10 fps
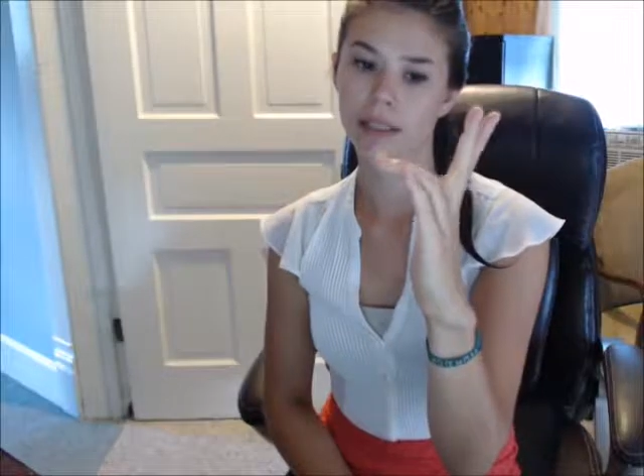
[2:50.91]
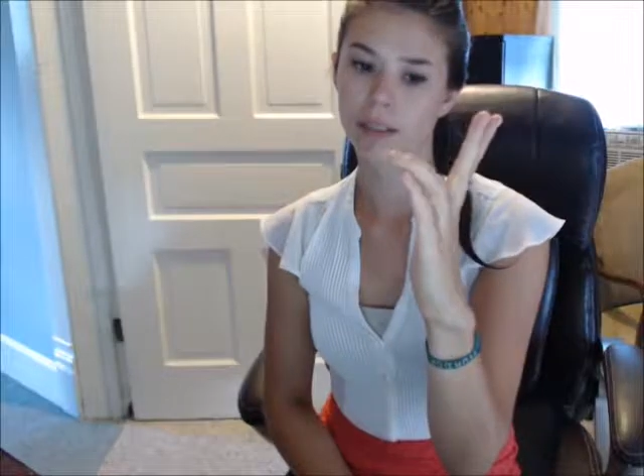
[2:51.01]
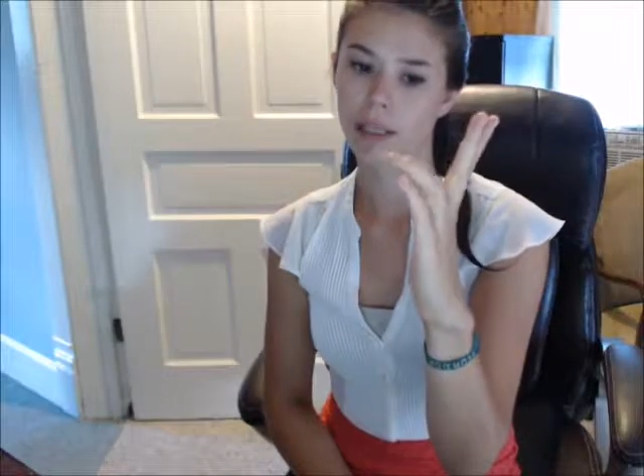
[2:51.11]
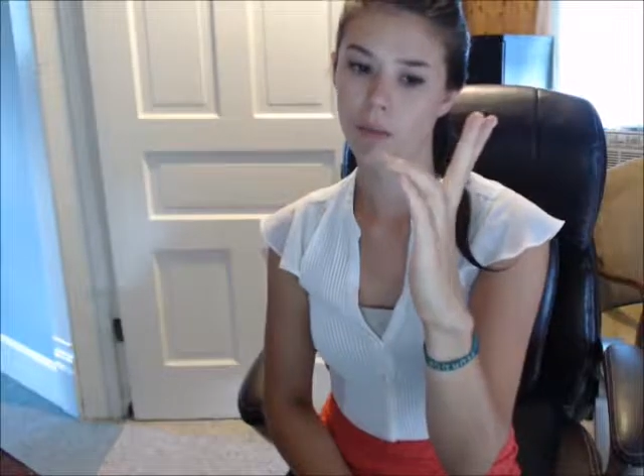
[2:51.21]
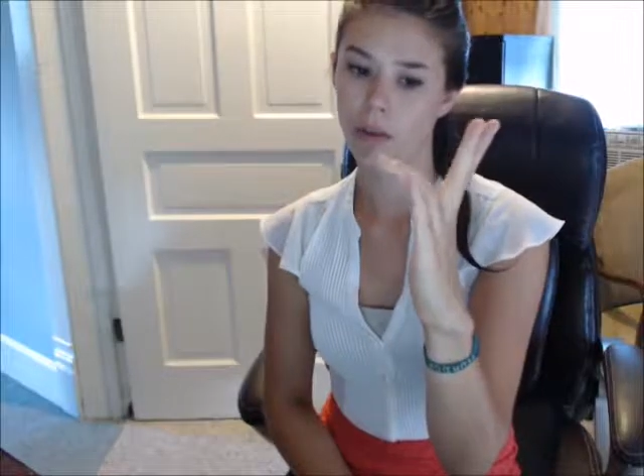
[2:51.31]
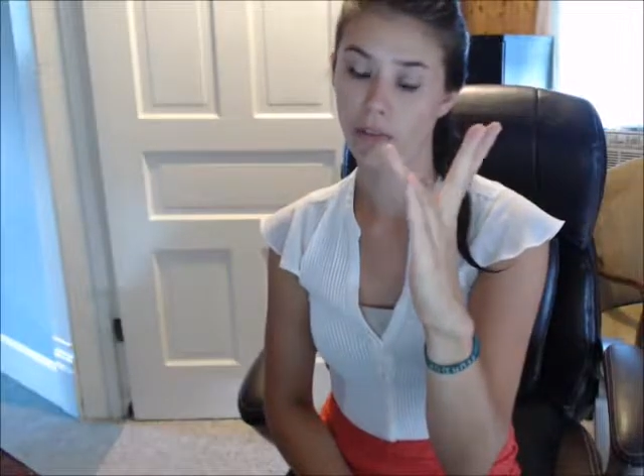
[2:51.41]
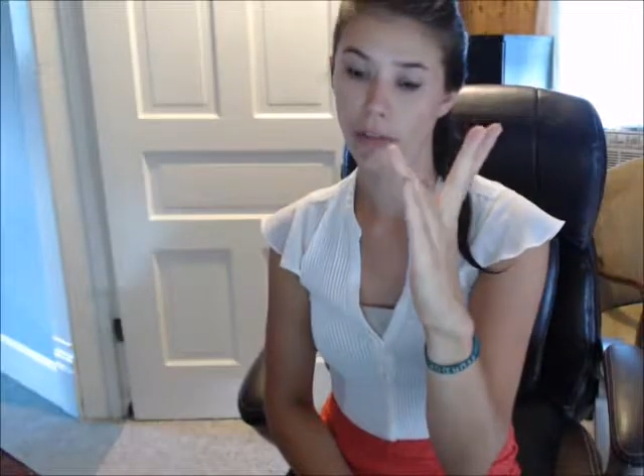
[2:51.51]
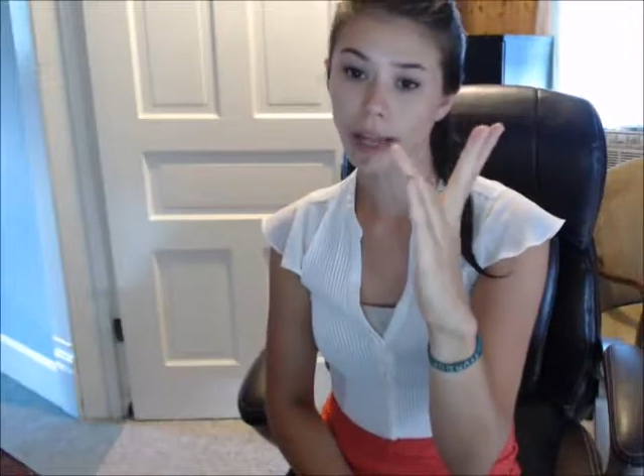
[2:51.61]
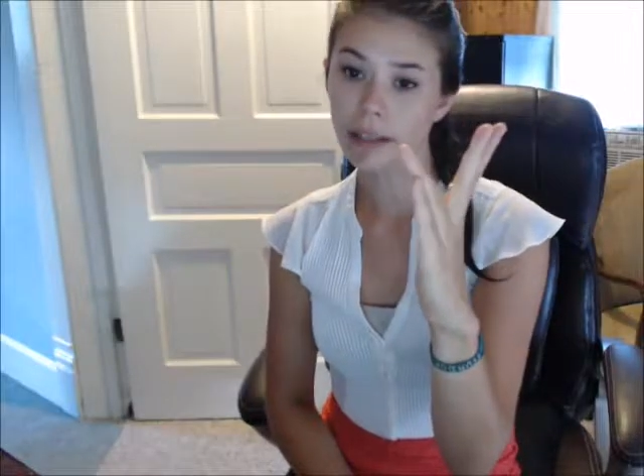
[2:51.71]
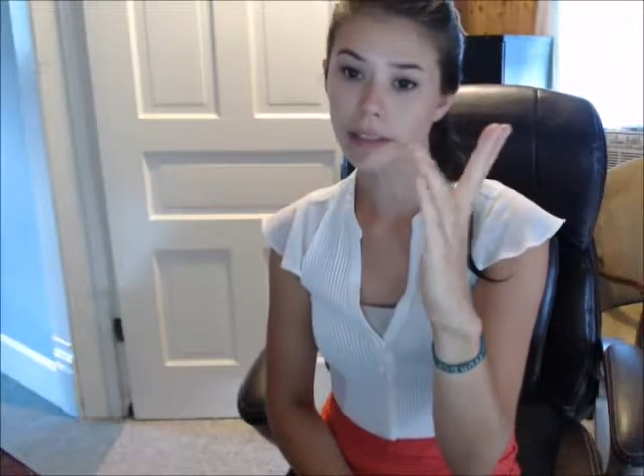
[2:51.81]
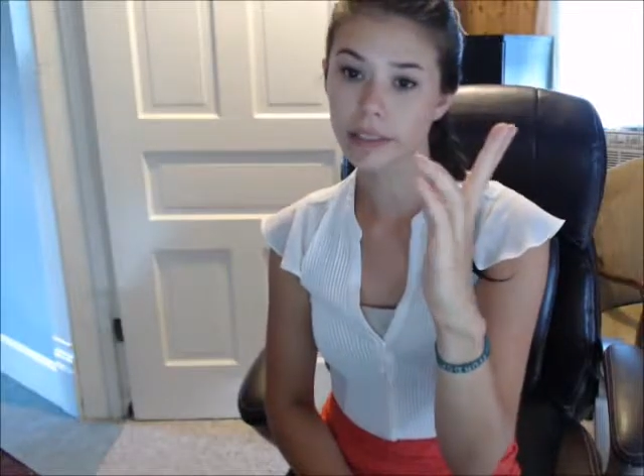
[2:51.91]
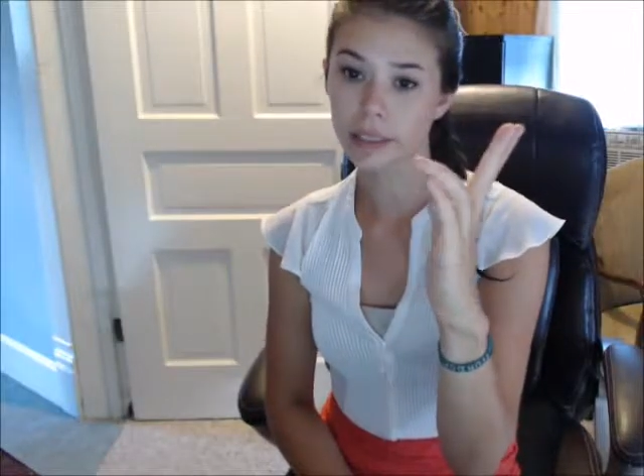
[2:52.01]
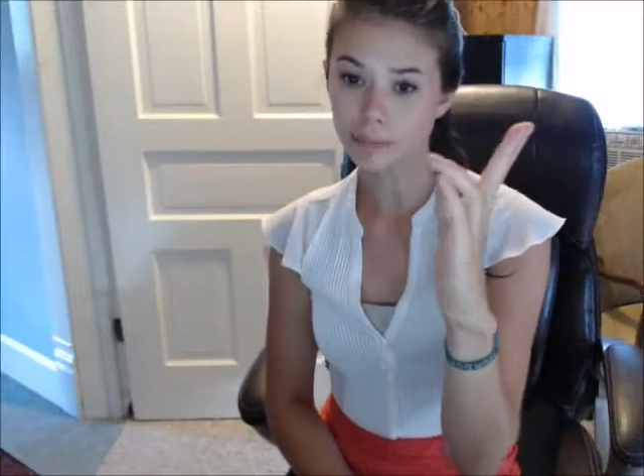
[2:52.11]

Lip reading: somewhat flexed,